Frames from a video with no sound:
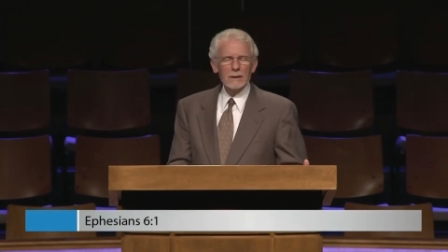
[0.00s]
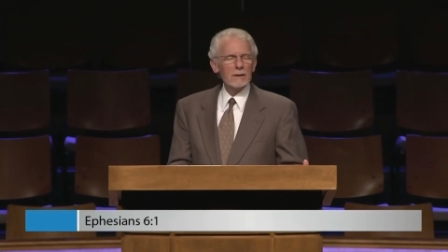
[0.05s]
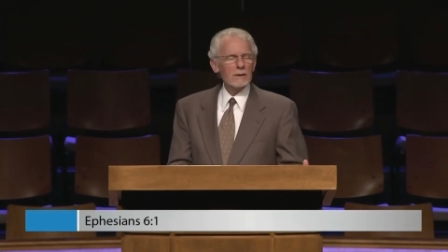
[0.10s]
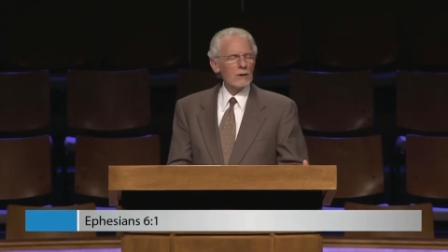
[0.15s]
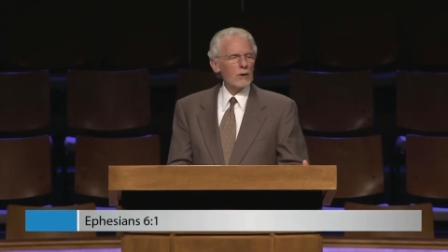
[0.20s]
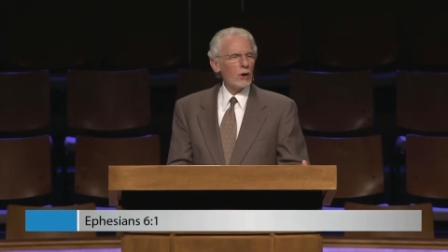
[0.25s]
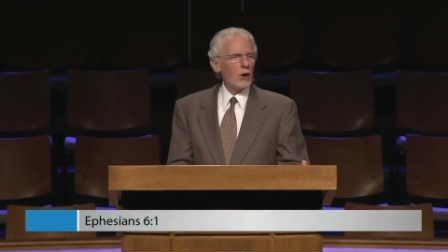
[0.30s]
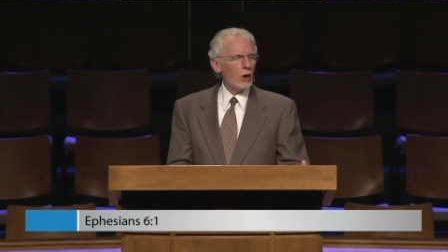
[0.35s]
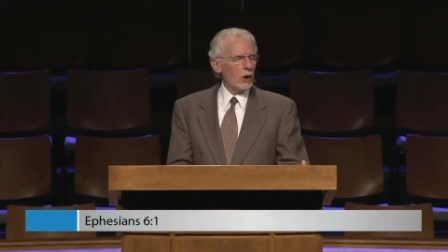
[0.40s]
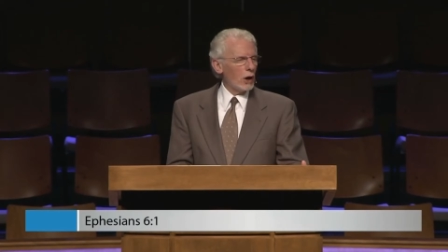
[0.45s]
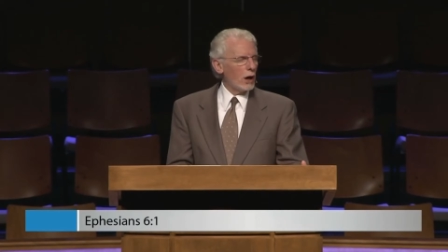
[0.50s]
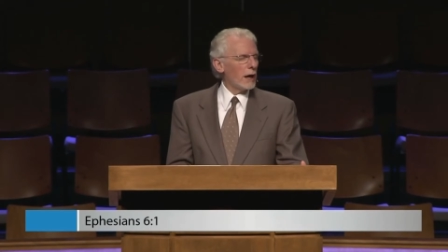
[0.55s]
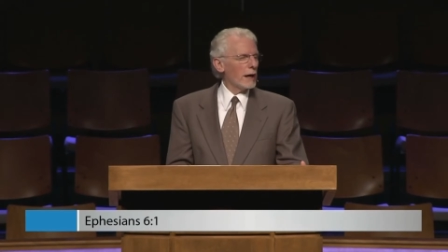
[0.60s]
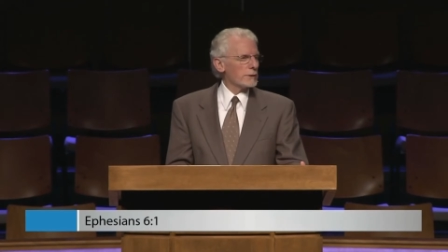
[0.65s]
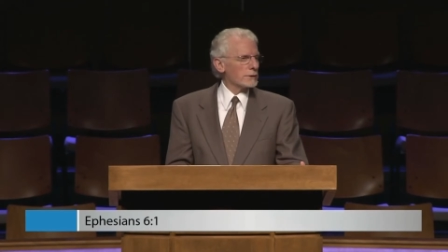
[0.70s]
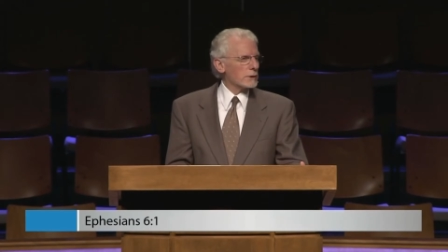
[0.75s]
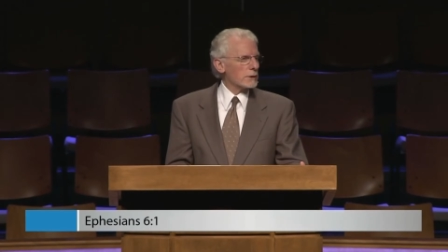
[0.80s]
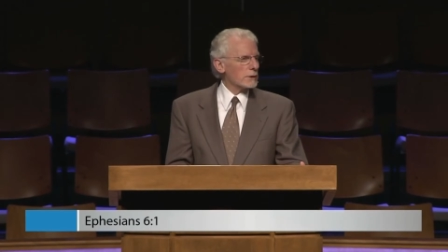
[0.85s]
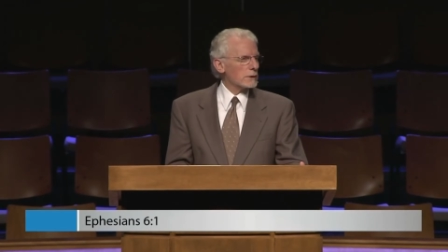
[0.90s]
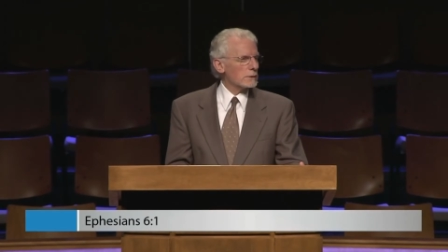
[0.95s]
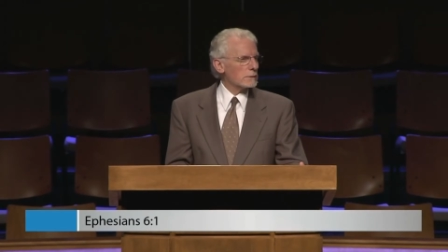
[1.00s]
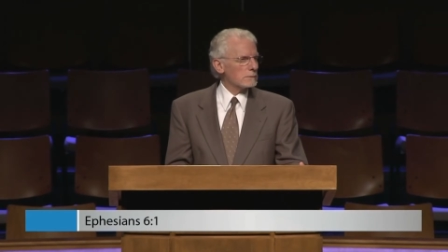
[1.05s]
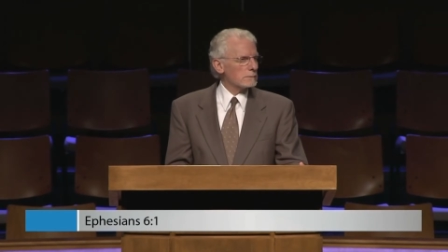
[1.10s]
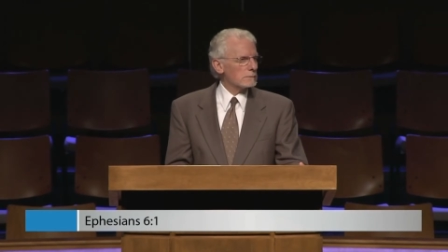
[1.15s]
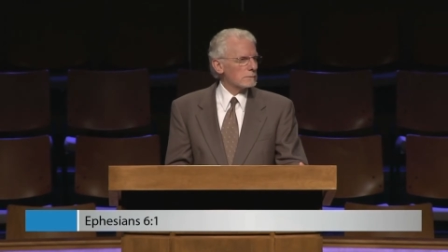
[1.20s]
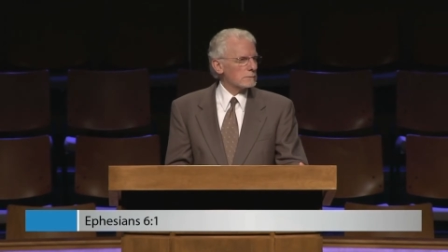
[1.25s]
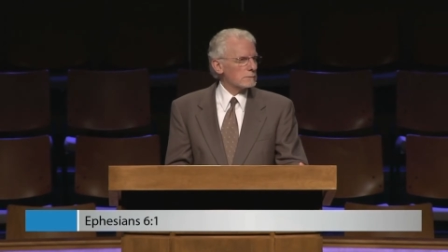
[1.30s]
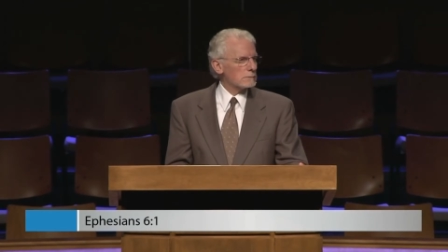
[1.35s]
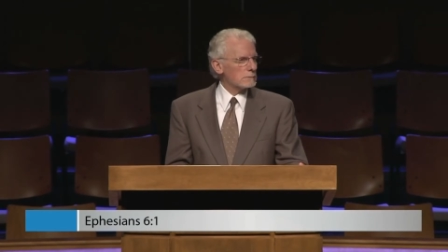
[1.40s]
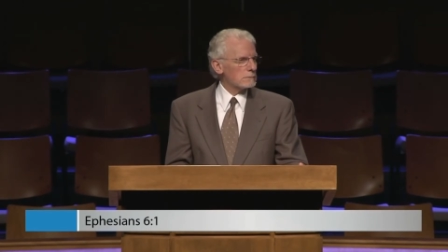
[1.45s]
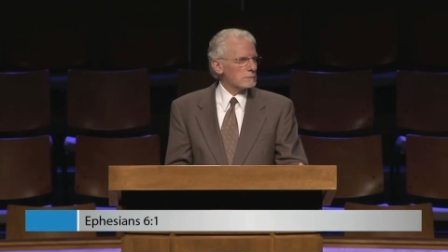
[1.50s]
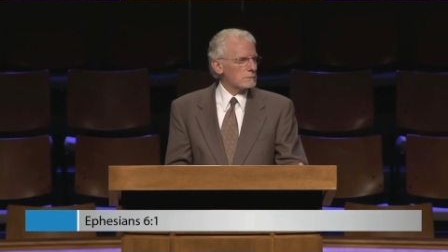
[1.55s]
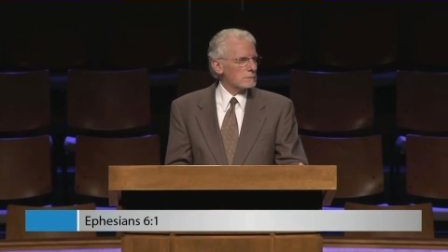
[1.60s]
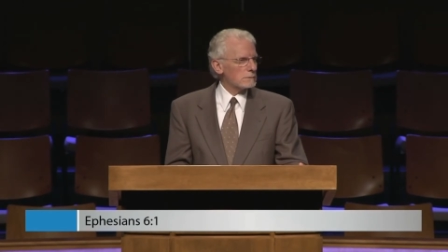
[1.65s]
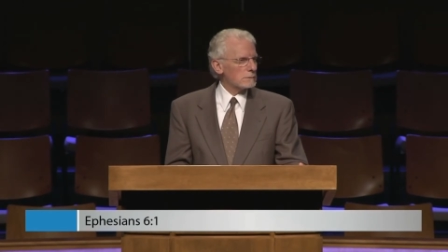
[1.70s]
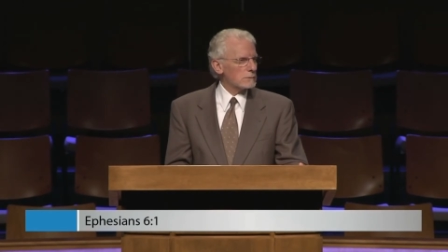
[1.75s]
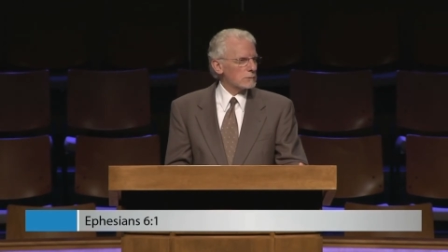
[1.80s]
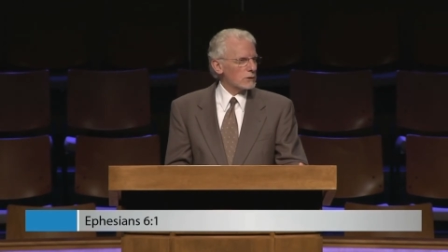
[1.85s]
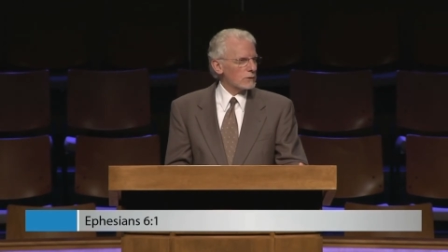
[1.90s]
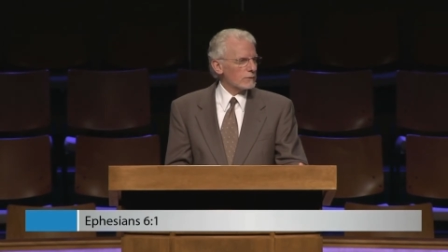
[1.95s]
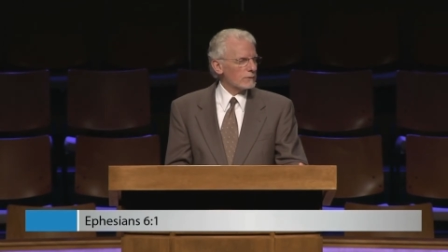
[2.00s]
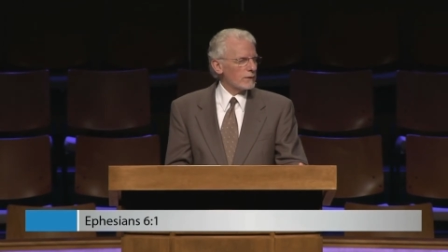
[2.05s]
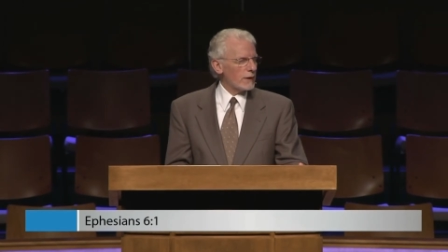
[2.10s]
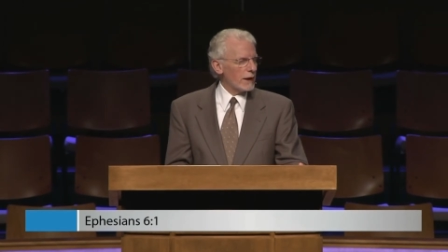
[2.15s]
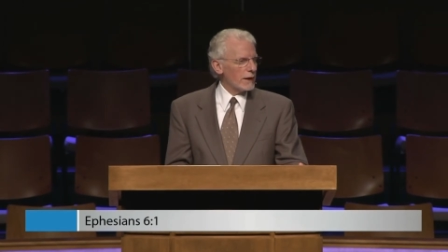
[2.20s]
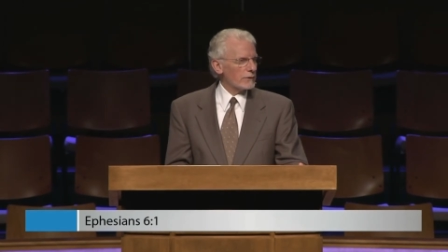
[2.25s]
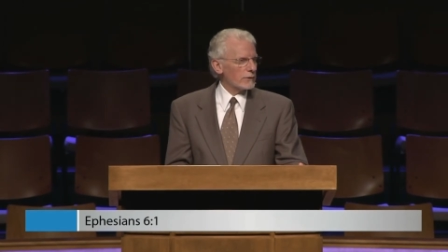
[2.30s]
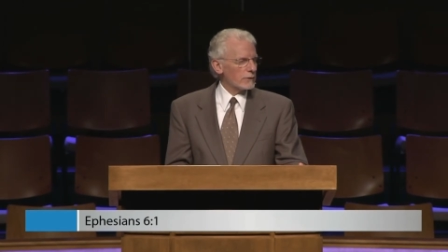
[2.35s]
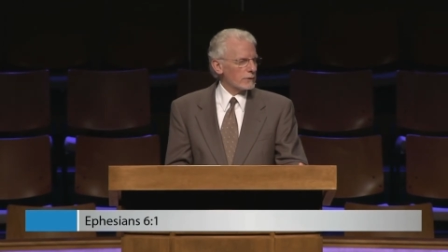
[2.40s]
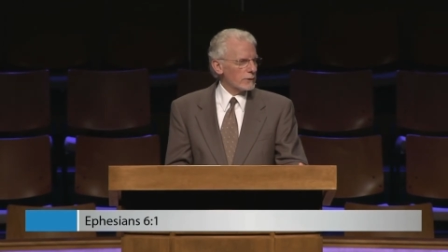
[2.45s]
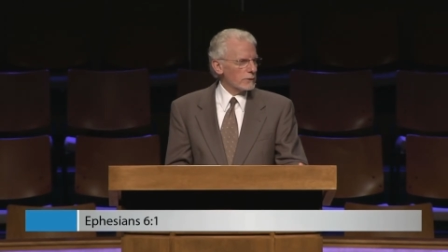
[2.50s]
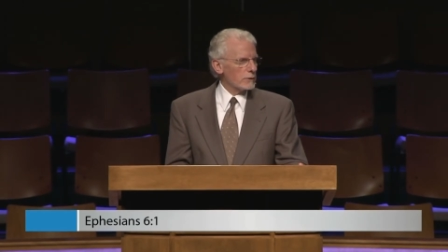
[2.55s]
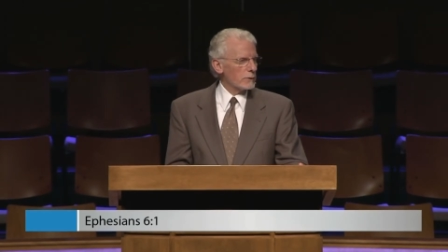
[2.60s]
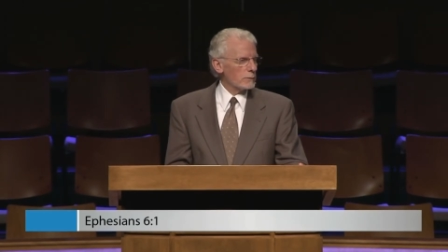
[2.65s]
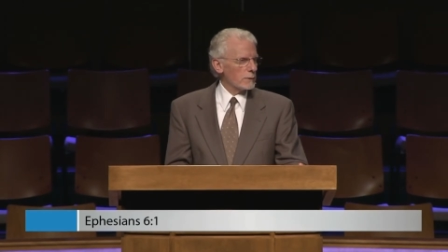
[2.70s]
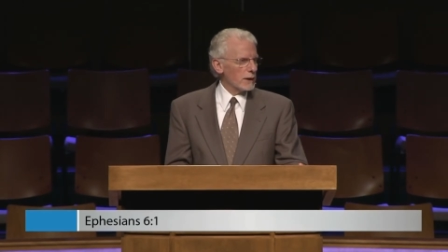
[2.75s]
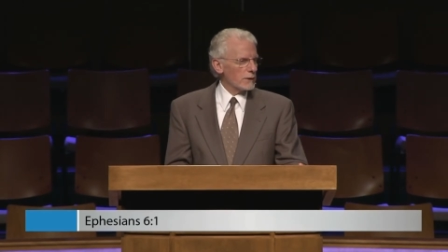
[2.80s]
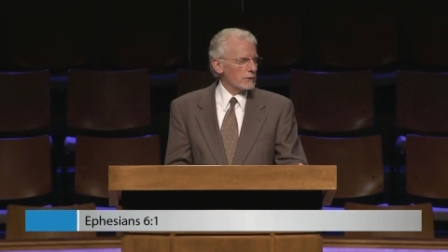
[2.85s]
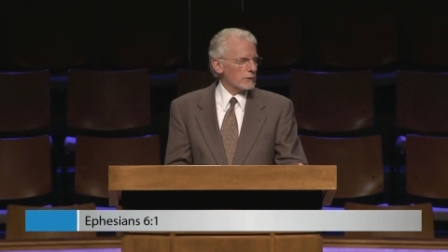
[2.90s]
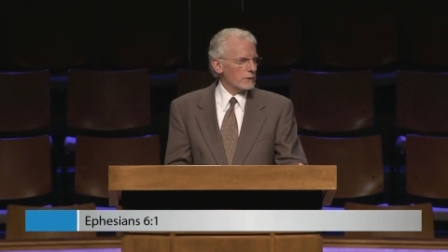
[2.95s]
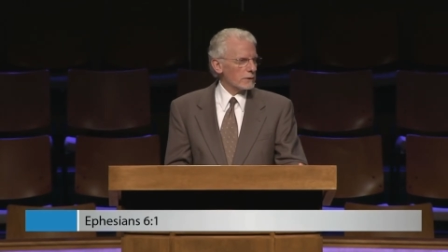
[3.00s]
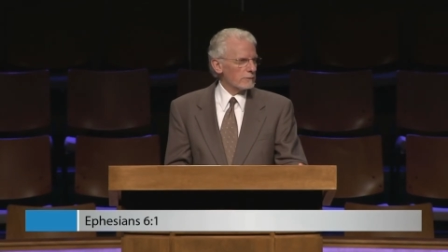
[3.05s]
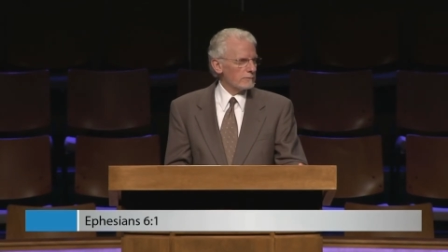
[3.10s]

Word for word: You honor your father and your mother.